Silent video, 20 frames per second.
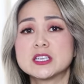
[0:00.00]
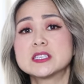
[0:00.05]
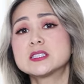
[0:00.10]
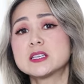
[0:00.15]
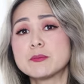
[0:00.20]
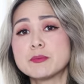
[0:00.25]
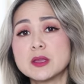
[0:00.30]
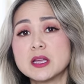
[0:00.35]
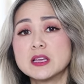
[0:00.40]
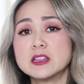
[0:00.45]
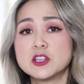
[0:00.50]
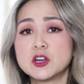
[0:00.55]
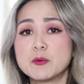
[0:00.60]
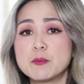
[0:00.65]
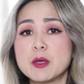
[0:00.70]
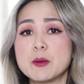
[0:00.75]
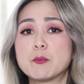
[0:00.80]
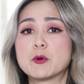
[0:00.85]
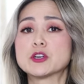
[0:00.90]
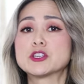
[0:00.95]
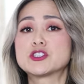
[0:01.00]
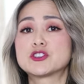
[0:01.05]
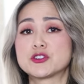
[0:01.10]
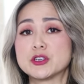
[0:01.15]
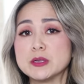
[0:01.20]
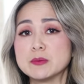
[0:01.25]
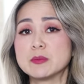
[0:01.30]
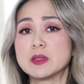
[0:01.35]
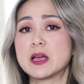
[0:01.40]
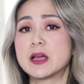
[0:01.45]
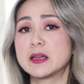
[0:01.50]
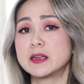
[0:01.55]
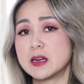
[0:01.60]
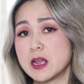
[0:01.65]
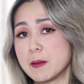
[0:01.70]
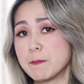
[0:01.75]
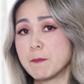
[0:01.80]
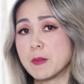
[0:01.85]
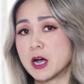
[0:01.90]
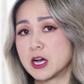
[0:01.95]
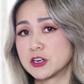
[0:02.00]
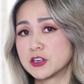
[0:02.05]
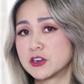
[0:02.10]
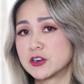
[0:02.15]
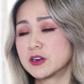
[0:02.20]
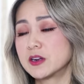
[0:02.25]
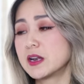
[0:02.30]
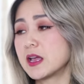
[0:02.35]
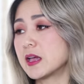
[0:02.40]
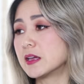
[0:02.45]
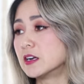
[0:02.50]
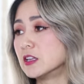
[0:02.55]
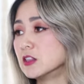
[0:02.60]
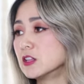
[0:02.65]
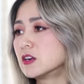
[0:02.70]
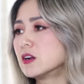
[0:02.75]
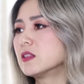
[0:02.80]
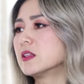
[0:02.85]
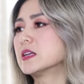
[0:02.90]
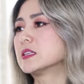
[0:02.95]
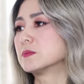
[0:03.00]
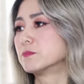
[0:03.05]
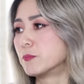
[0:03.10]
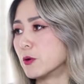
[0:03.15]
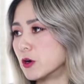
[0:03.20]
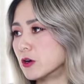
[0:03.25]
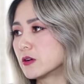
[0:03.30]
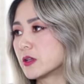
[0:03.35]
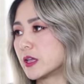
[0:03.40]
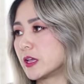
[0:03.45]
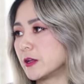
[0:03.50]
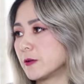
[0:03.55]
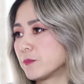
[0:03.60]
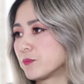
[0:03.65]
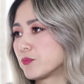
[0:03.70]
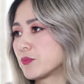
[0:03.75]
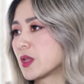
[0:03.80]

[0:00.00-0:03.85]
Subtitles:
Just something a little bit more streamlined and modern and a little less bulky.